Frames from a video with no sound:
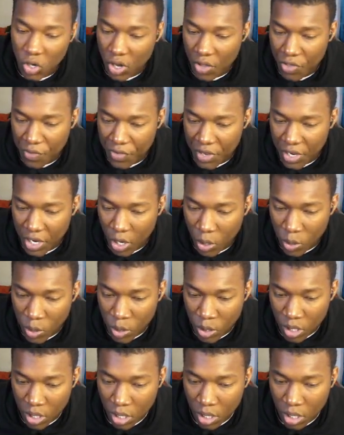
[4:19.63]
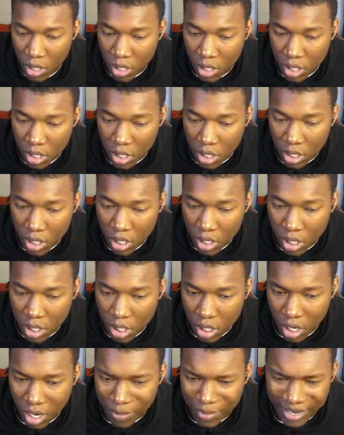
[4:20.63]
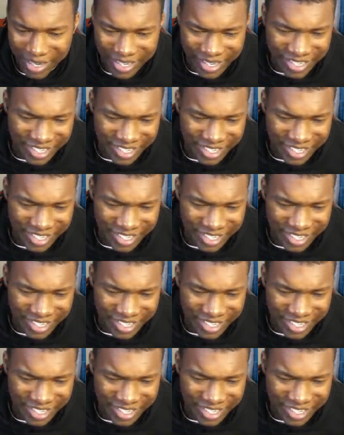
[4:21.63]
turned off the video. Oh, my